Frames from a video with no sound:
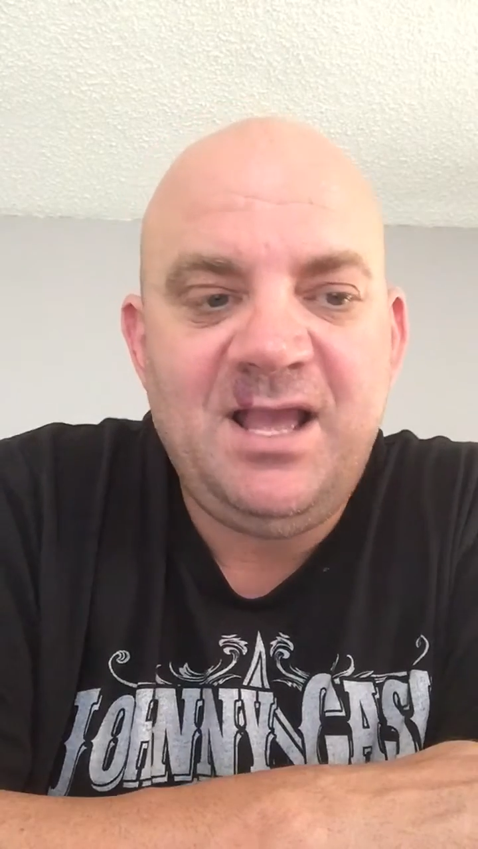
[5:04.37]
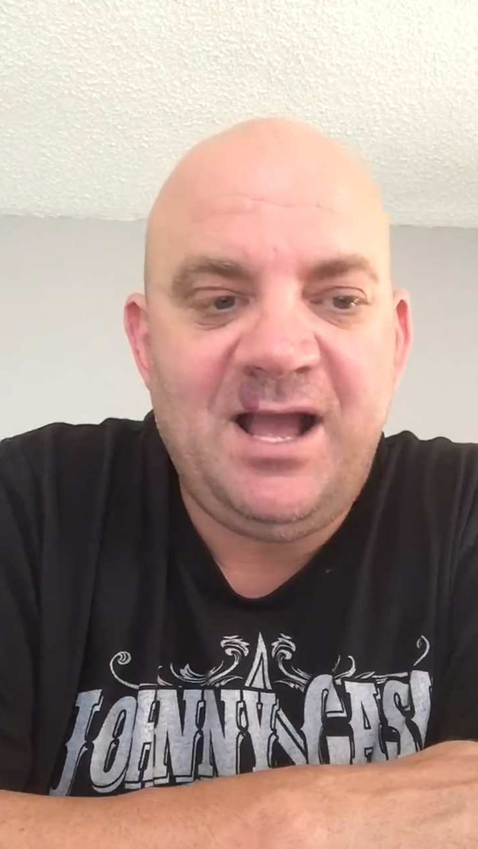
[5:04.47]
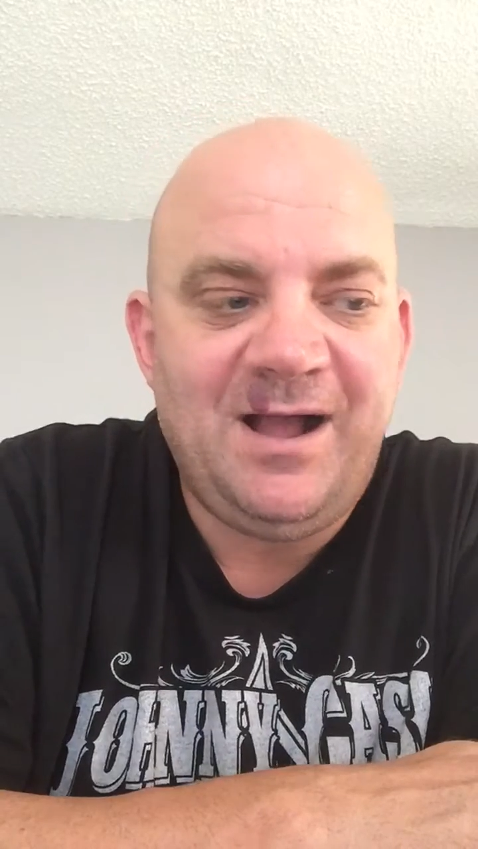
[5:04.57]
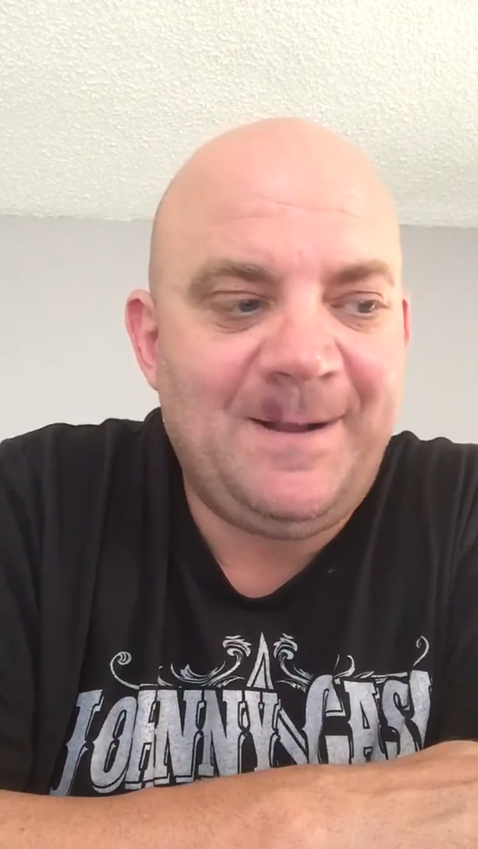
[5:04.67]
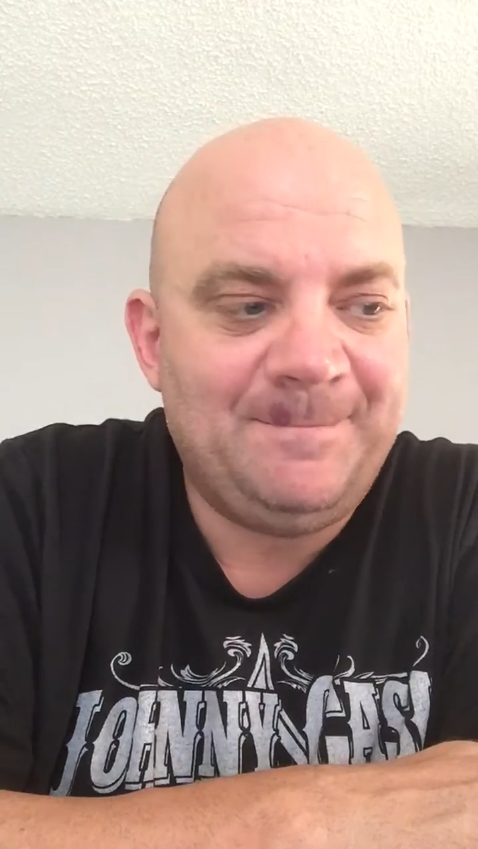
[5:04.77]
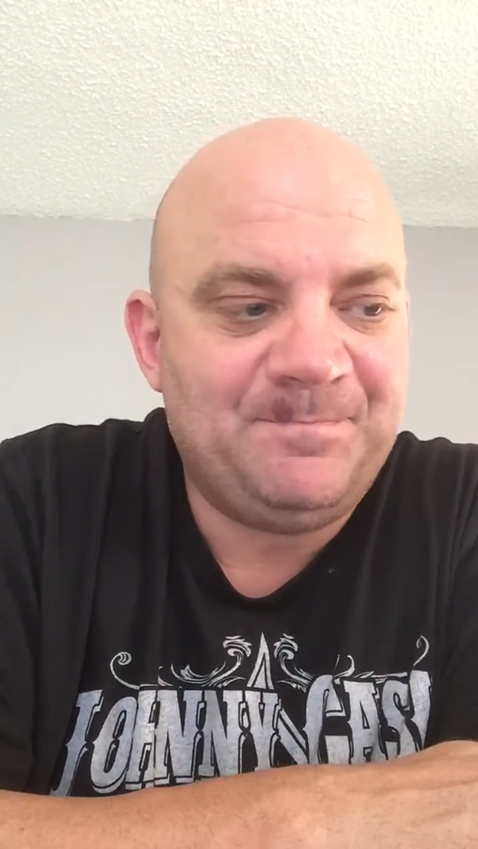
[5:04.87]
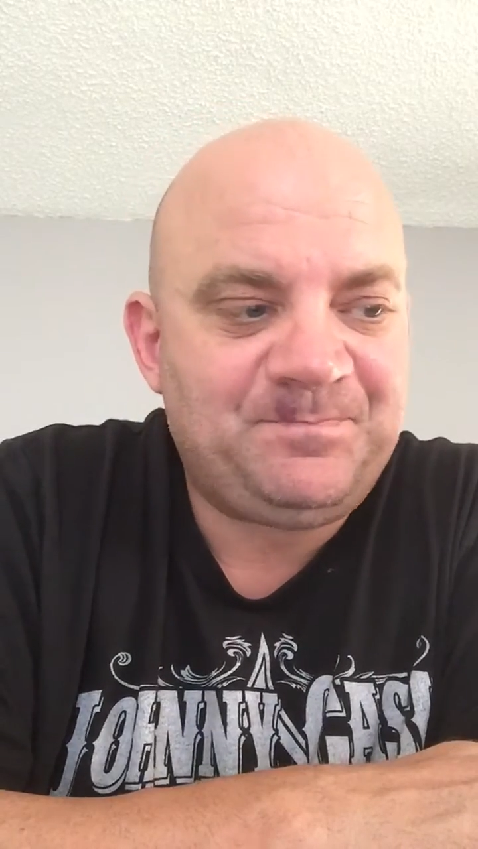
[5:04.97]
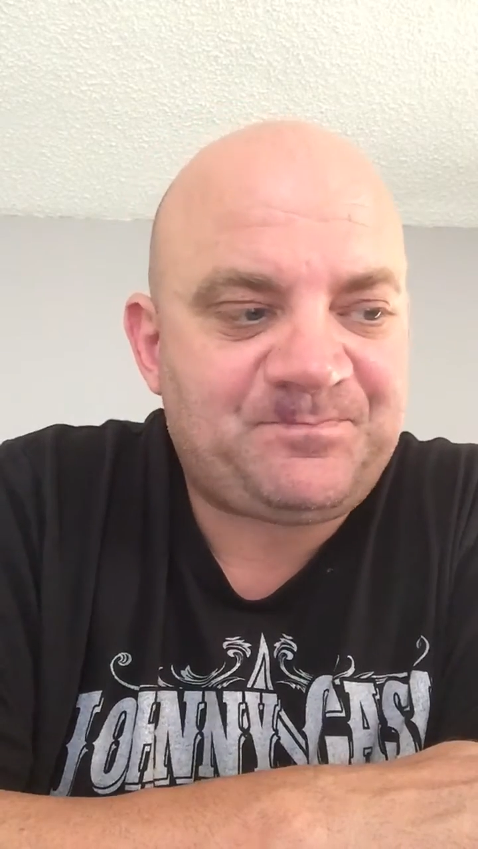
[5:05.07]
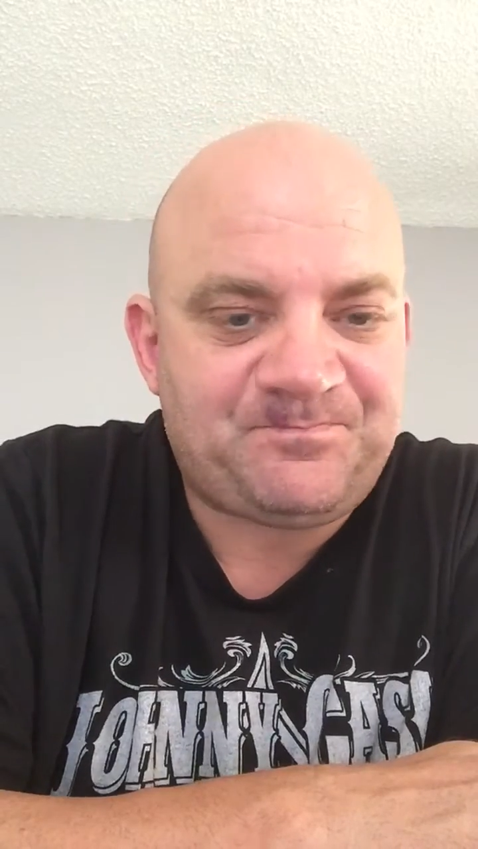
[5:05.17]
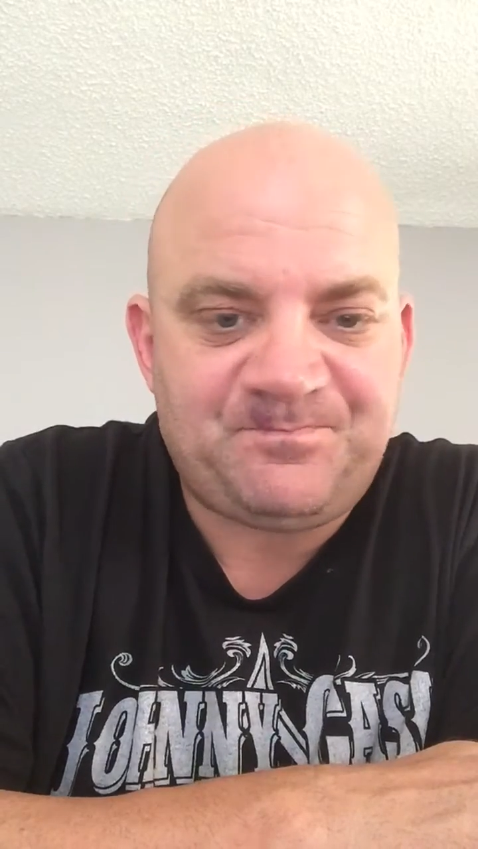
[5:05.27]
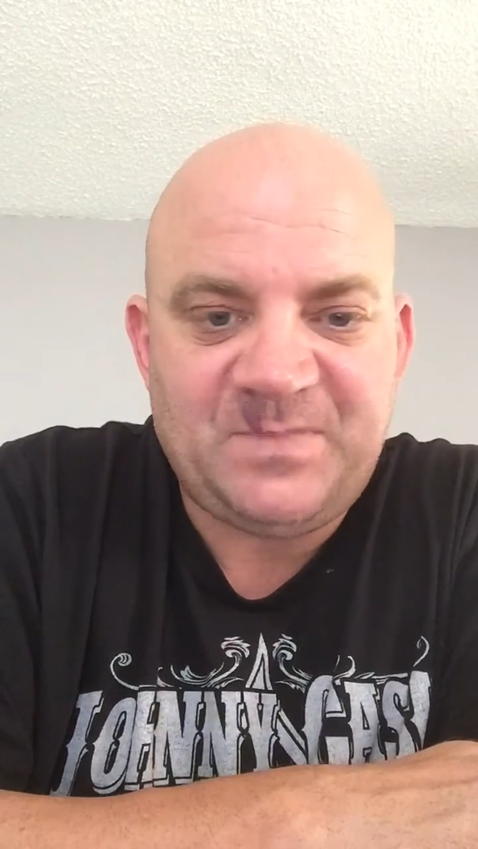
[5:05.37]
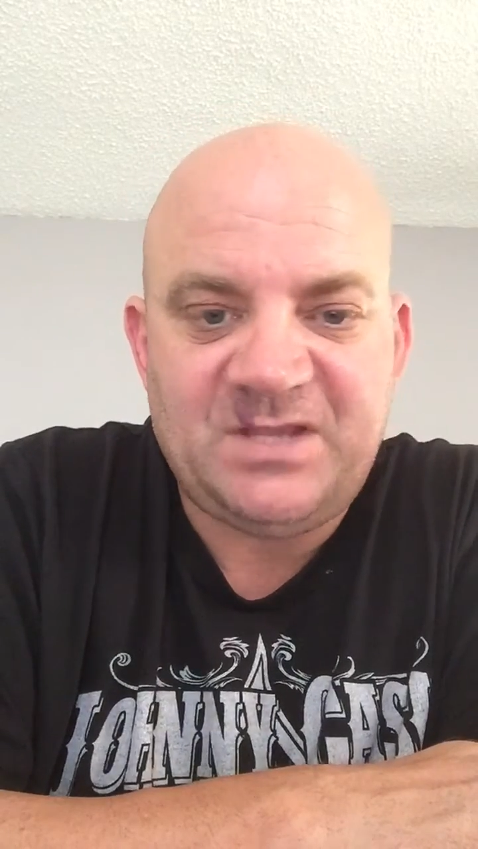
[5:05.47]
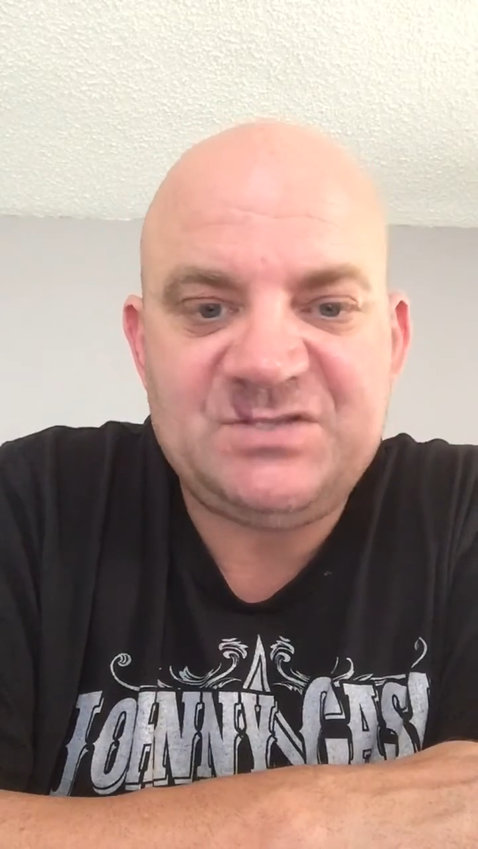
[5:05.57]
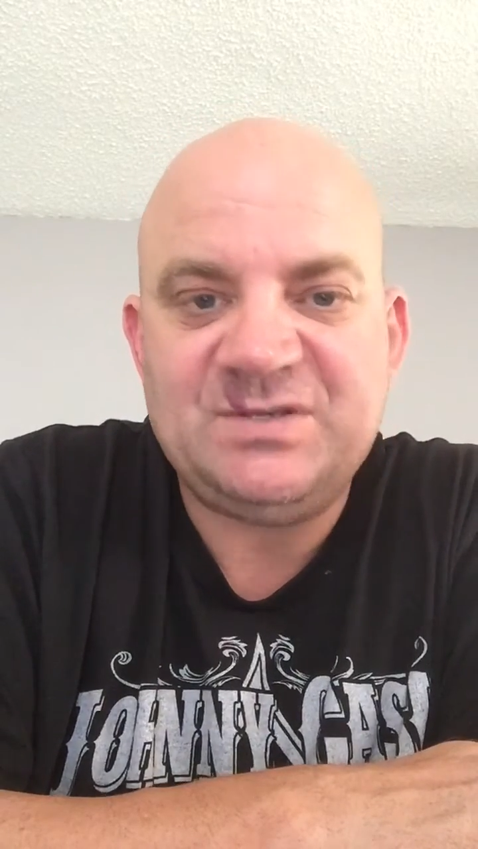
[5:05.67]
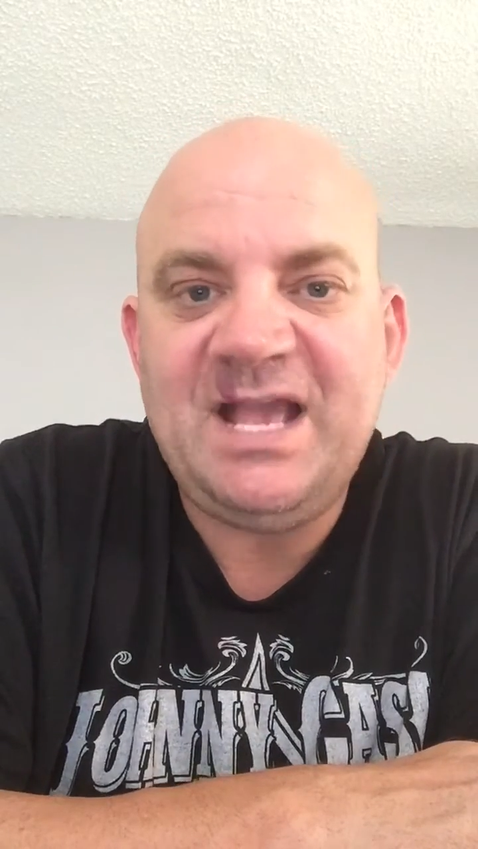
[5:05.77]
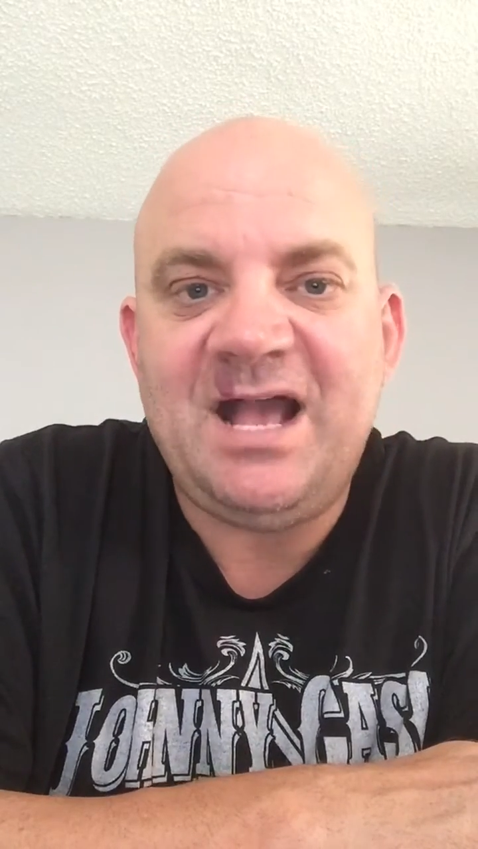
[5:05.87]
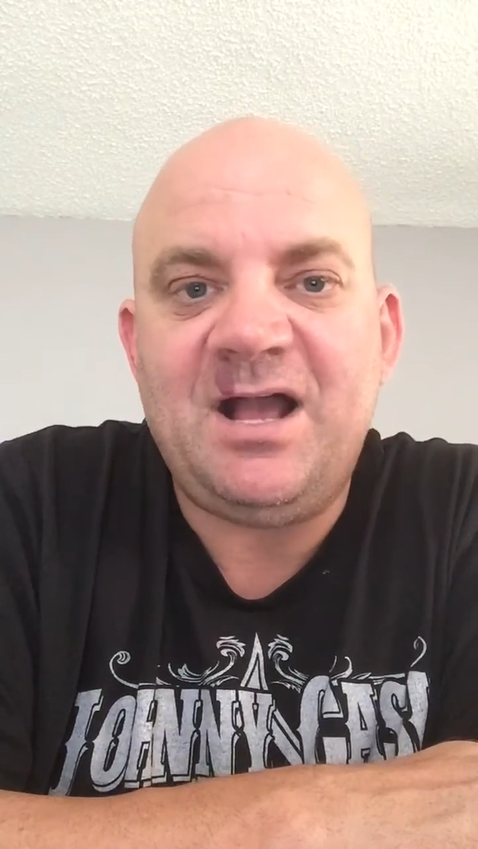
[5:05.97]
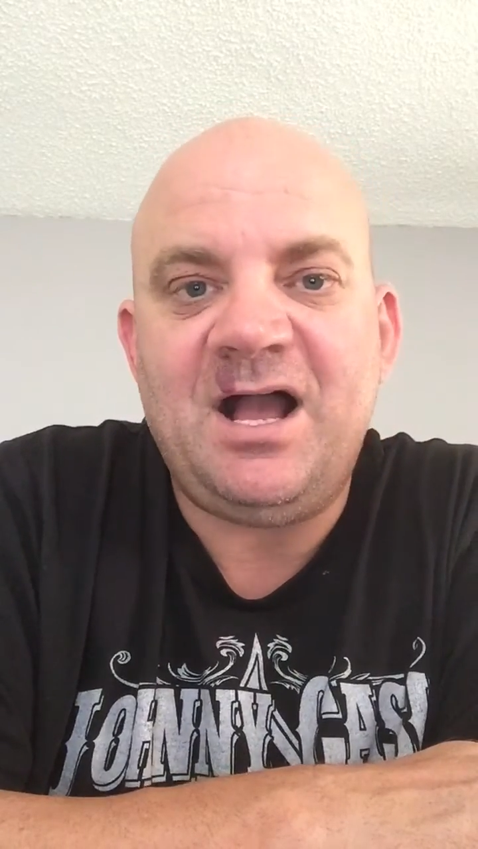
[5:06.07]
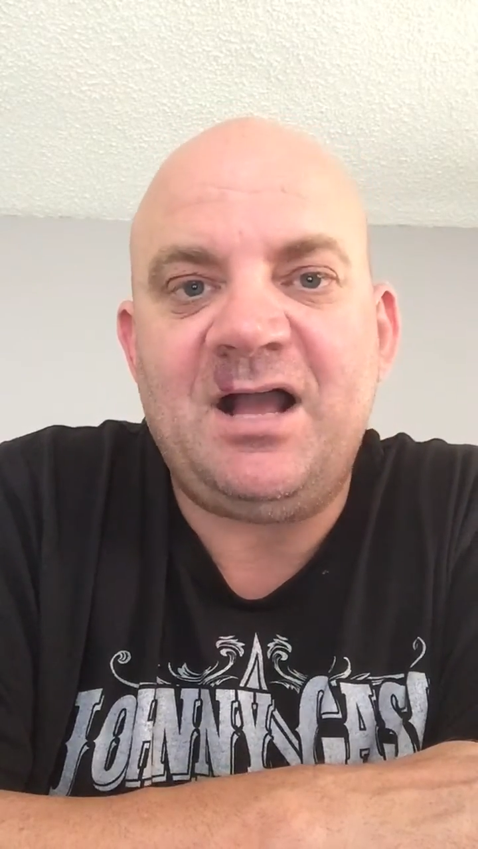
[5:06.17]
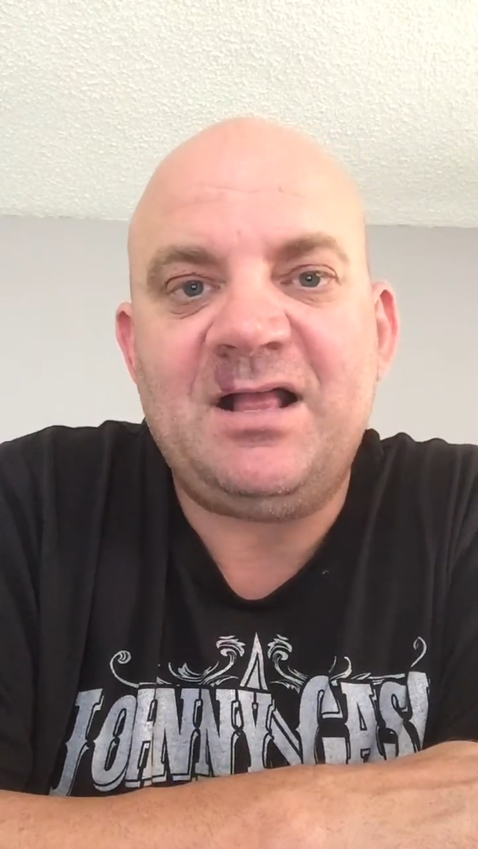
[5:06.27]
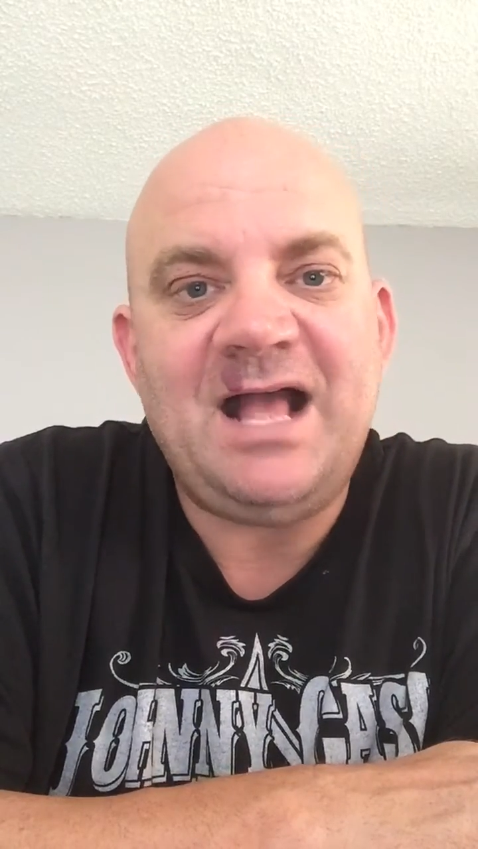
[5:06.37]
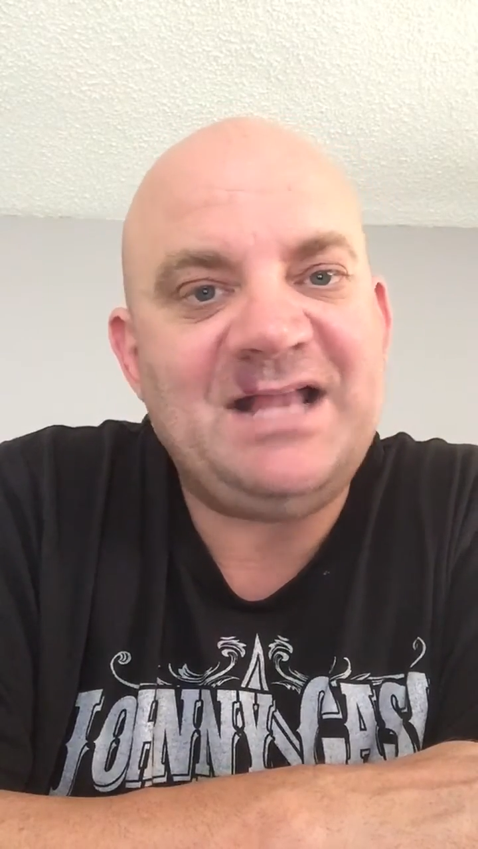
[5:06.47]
Um, so yeah, uh,